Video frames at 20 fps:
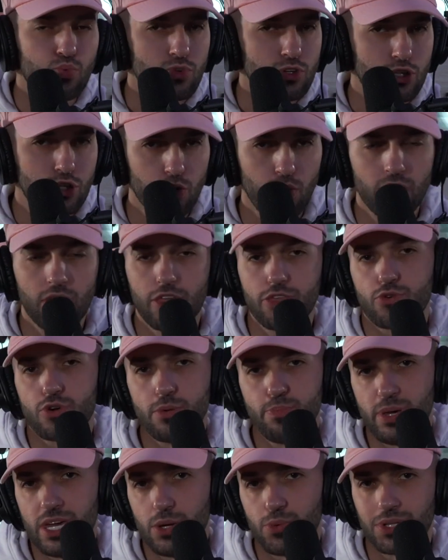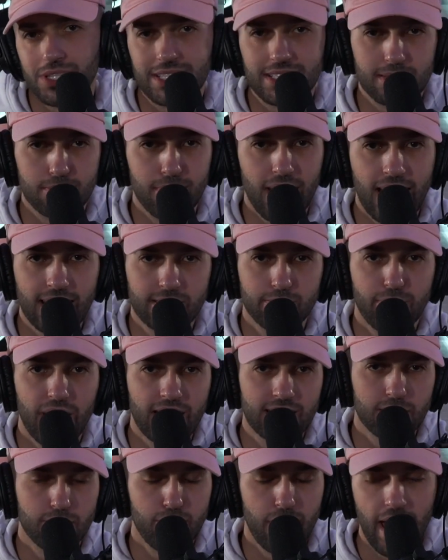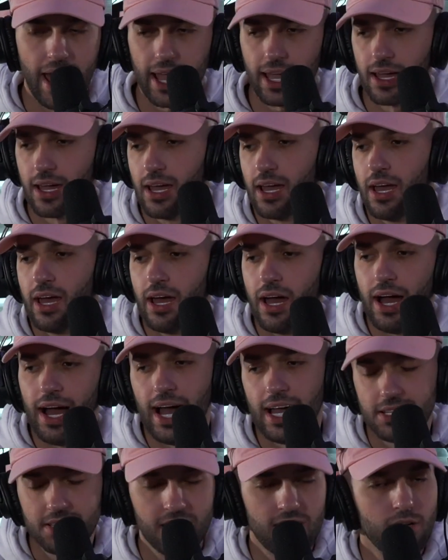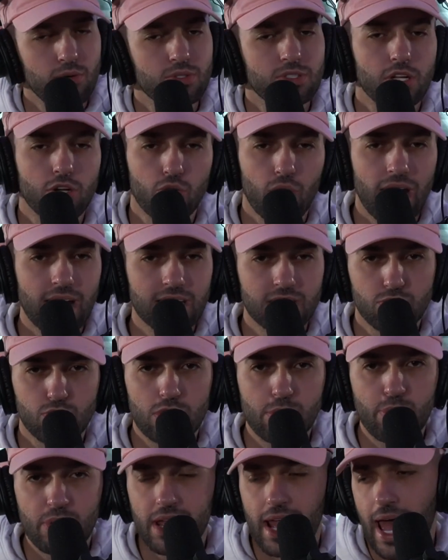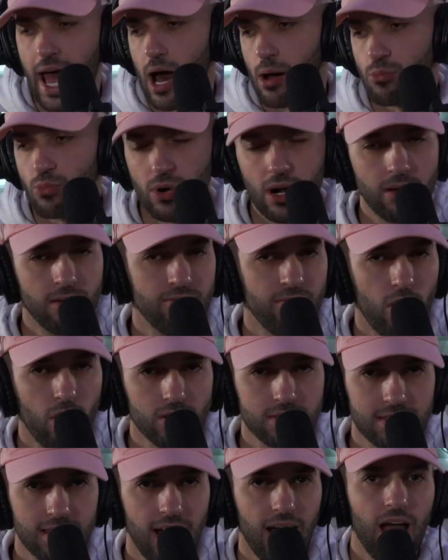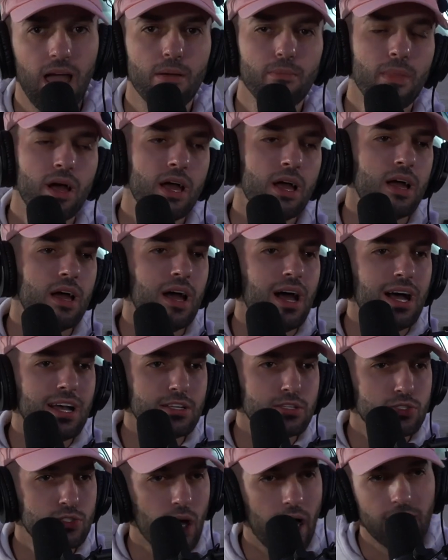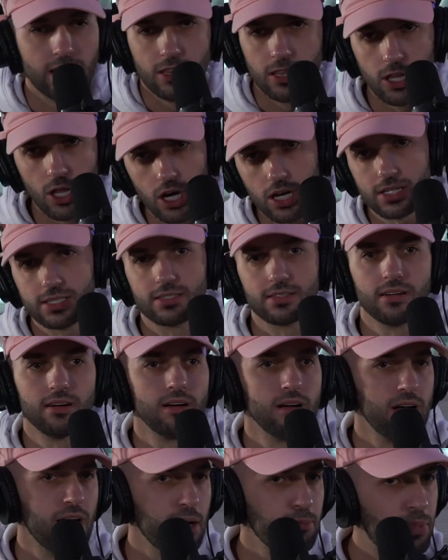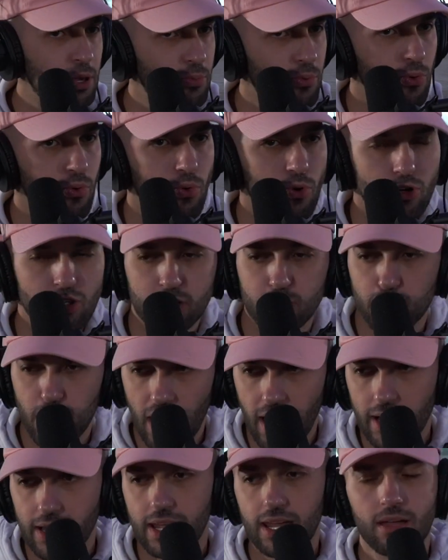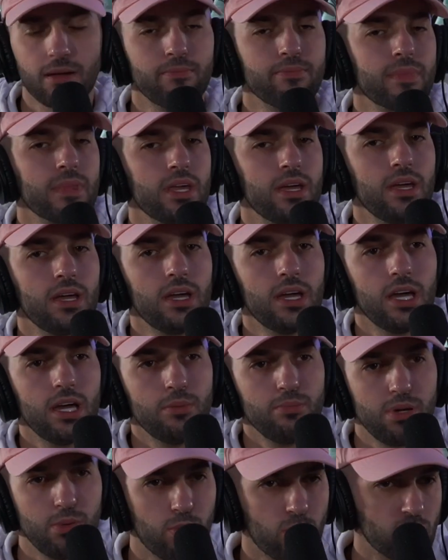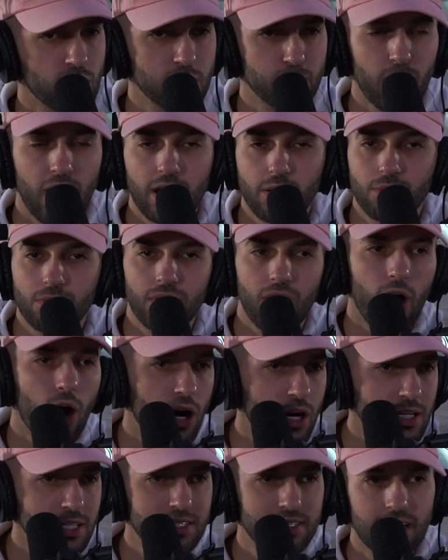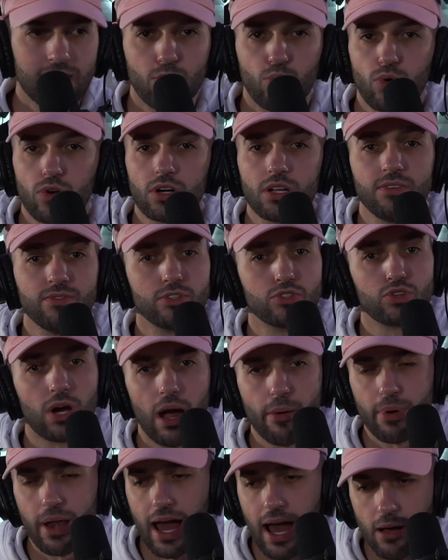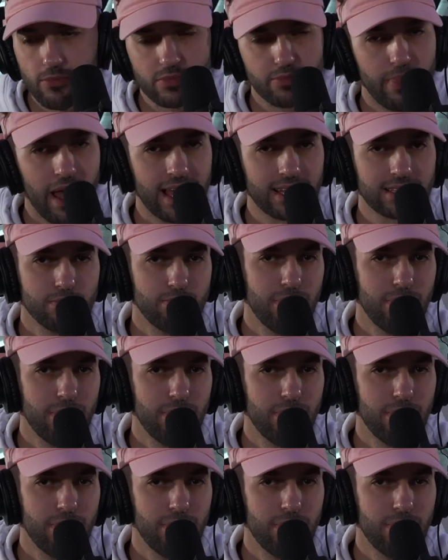doing a three-peat release and back to back to back. I said it was the greatest three-peat album run of all time. So I looked, people were responding. People were responding with artists that weren't even dropping albums back to